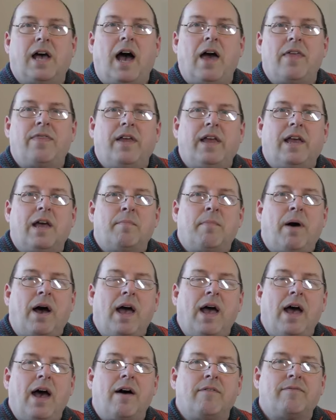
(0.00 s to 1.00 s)
that I think I
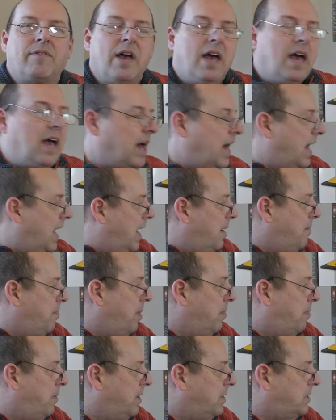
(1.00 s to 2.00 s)
might have.
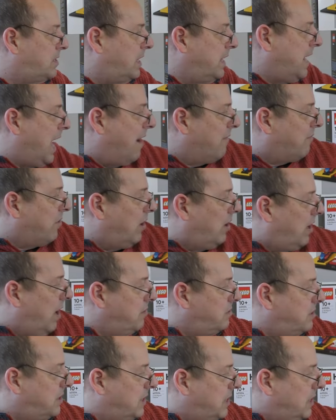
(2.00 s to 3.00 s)
But yeah, I've got
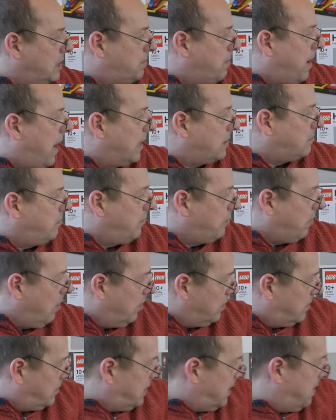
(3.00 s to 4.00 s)
loads of these bags. We've
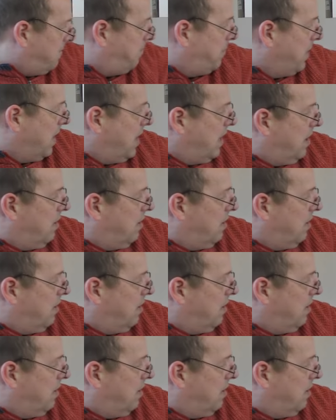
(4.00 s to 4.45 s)
got I